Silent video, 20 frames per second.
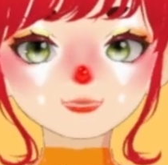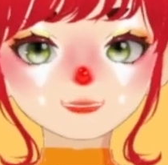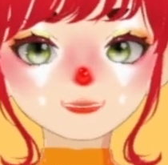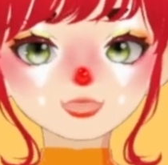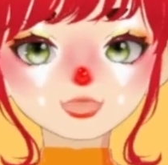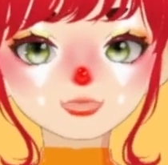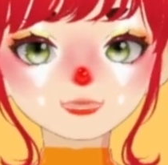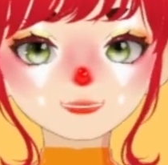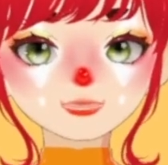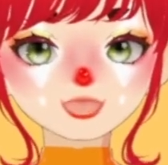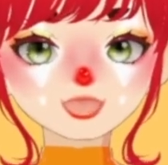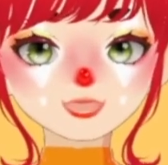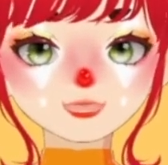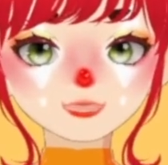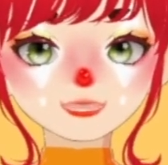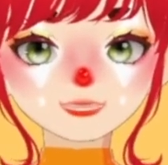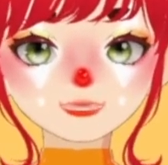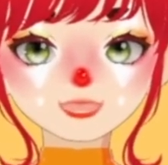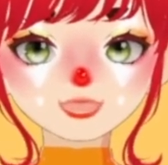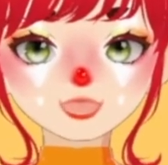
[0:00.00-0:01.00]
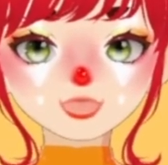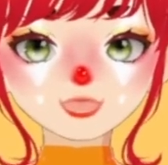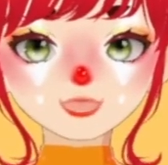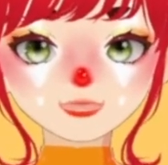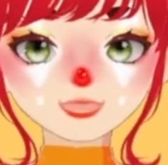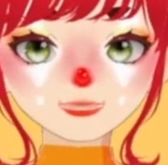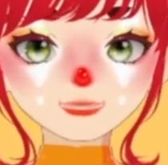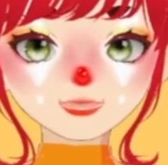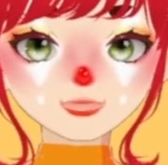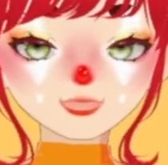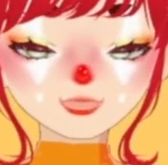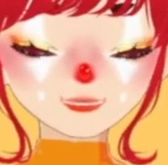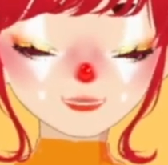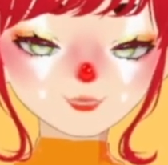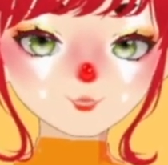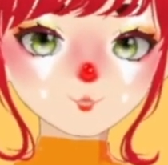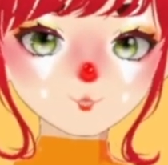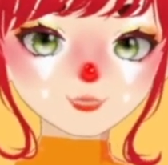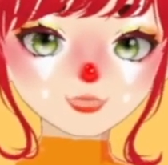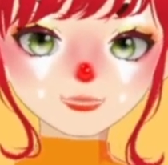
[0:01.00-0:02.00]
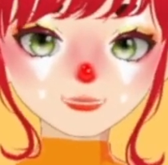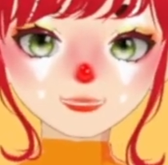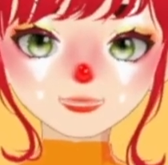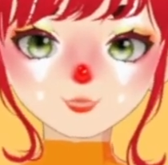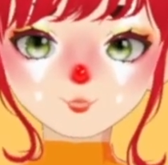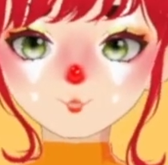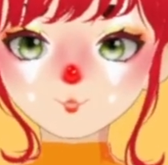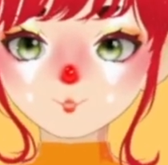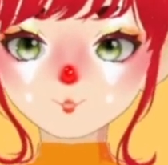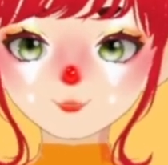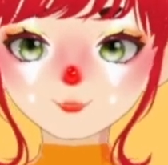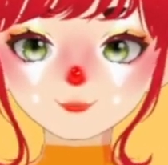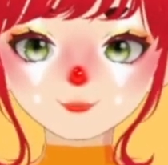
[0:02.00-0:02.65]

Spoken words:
Most of my friends had moved to different schools through